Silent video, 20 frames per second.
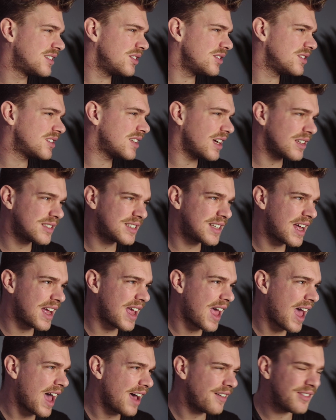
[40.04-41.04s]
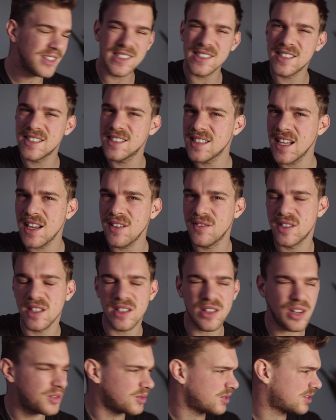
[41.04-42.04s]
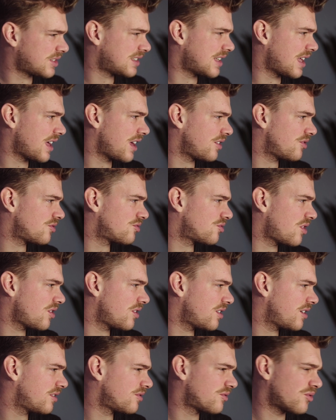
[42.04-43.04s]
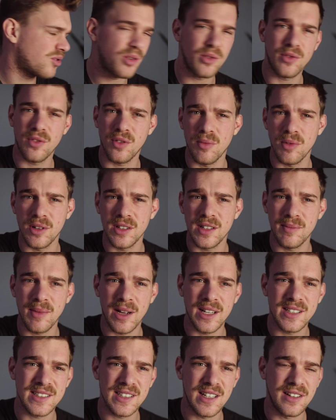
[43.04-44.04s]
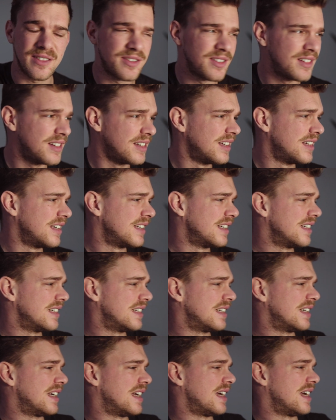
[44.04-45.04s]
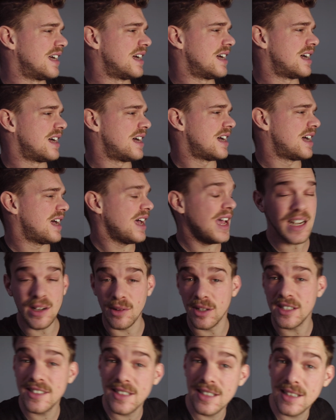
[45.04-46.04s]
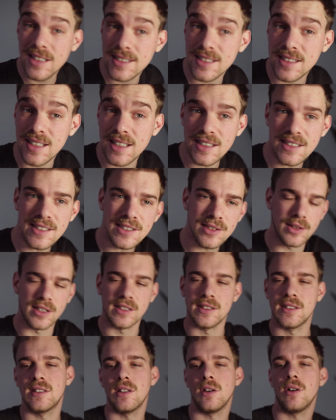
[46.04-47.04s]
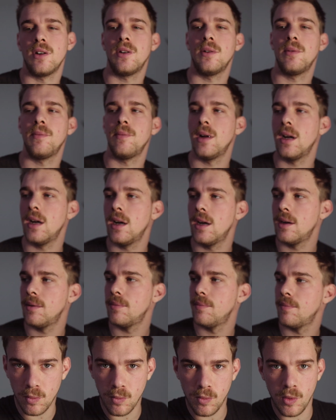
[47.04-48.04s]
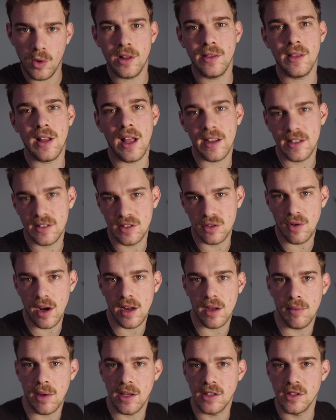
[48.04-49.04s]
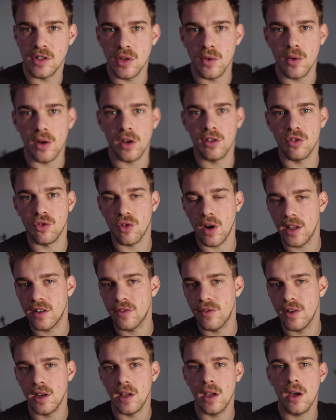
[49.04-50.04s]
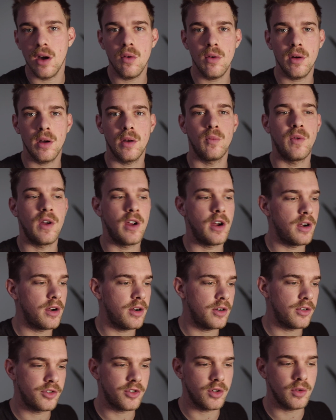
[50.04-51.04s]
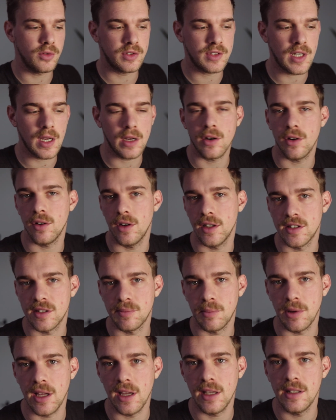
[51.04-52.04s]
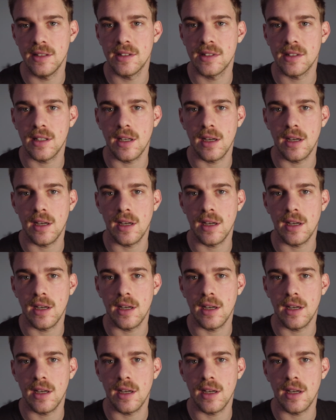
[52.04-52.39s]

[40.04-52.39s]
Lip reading: out that I haven't saved the notes that I wrote for myself. Anyways, let's get into it. So, would like to recommend you a great video where Sean Tucker explains